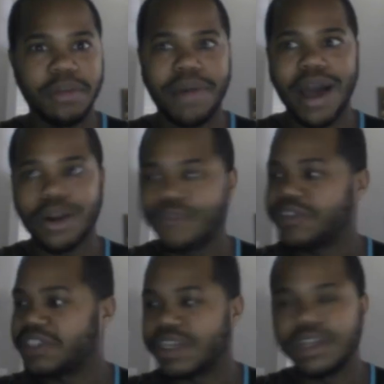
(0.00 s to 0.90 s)
the
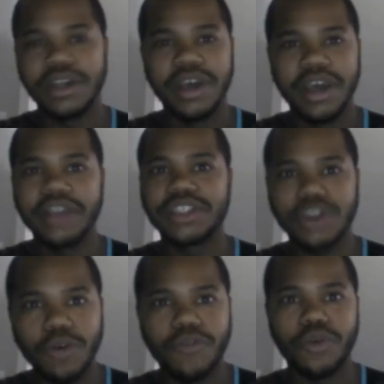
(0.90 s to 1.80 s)
Apocrypha's in it, and
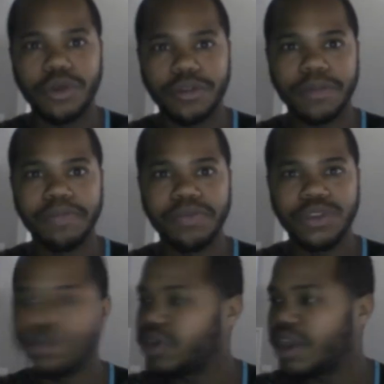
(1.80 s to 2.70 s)
so forth.
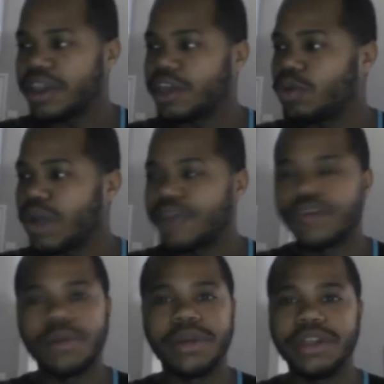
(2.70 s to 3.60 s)
You can't get away
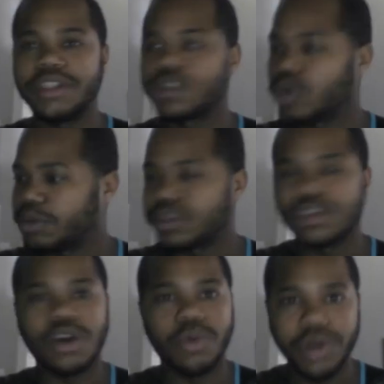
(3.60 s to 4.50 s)
from it. These
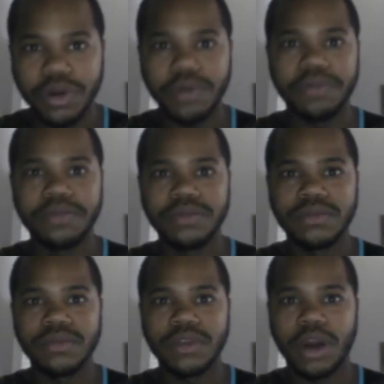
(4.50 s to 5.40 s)
scriptures are real.
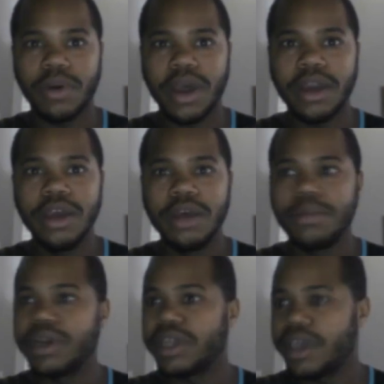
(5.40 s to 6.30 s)
All right.
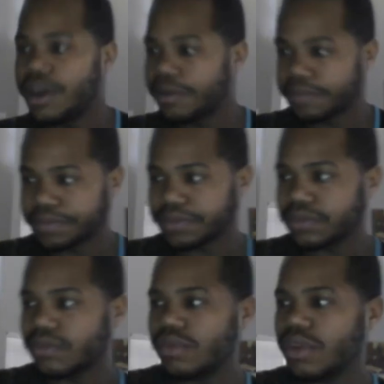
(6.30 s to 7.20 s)
But again,
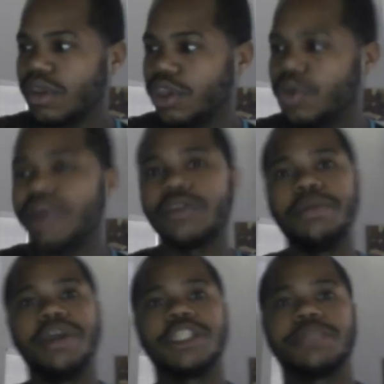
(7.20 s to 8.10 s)
you have
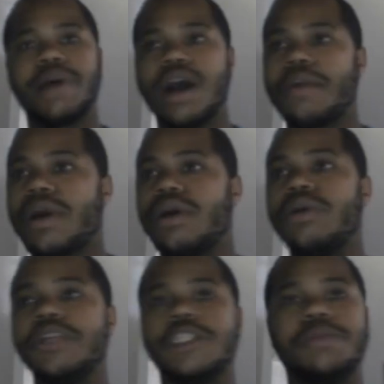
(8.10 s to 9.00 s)
to be inspired by the
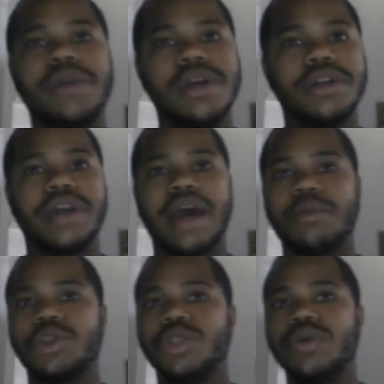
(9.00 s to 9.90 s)
Holy Spirit to
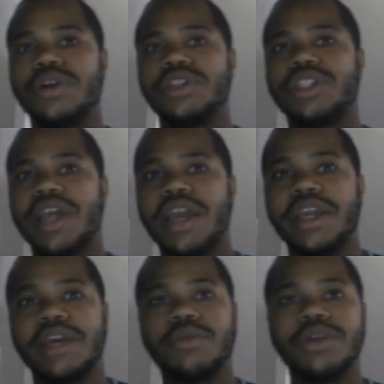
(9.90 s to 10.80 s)
have the true
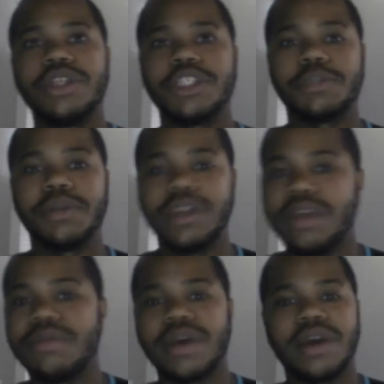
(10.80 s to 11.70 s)
understanding and really just
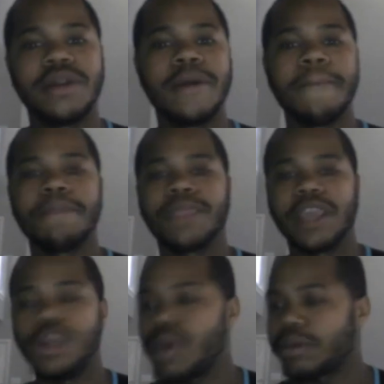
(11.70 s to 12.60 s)
believe that.
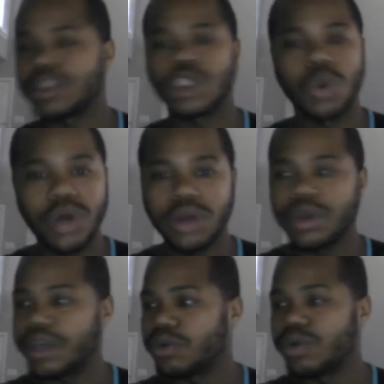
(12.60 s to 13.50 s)
And you have to
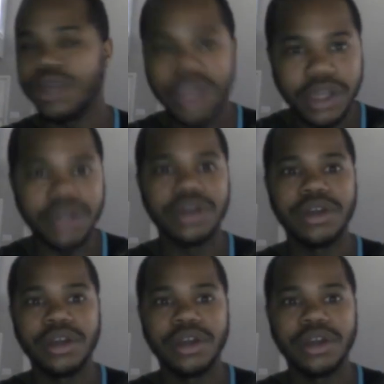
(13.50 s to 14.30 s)
toil and read